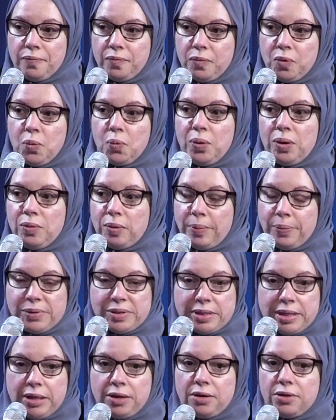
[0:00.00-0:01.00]
we
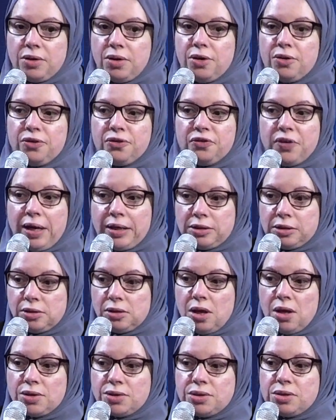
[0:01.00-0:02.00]
represented her, filed a
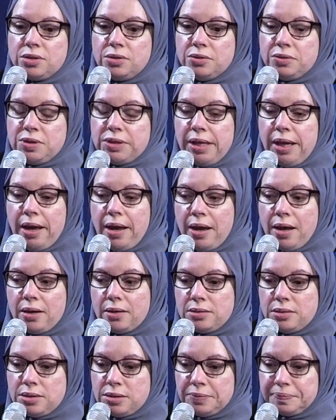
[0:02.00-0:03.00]
lawsuit,
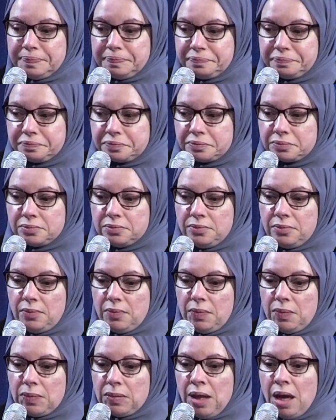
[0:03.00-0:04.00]
and
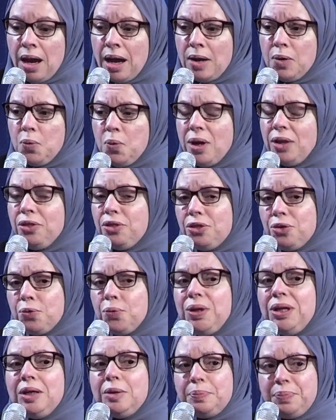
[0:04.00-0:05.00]
I won
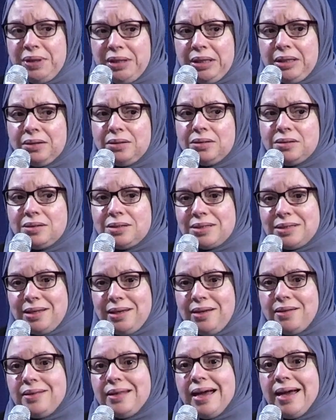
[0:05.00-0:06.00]
3 appeals
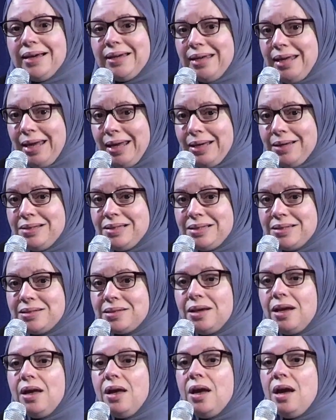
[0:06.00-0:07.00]
in that
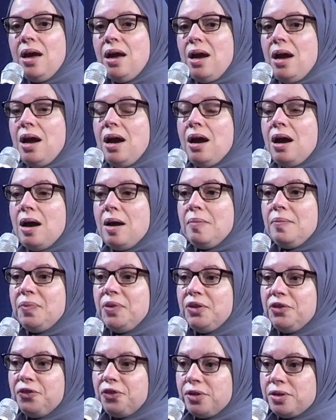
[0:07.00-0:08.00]
case.
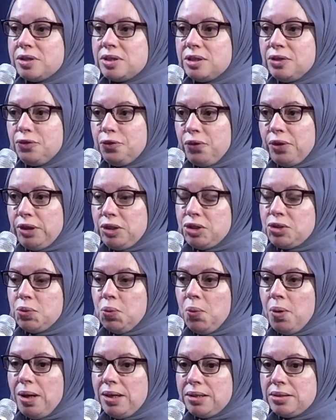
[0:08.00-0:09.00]
The first of which
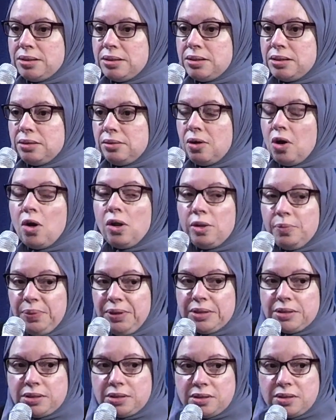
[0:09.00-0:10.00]
was all
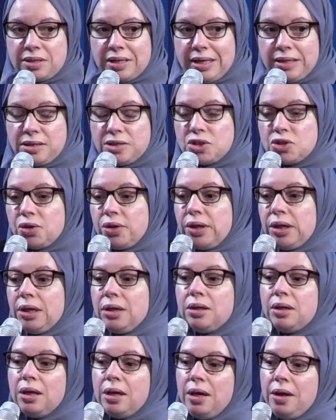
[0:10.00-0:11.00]
appeals to the Ninth
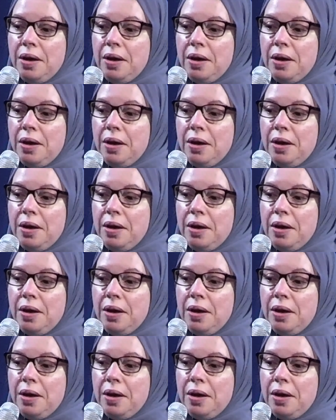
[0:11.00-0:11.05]
Circuit.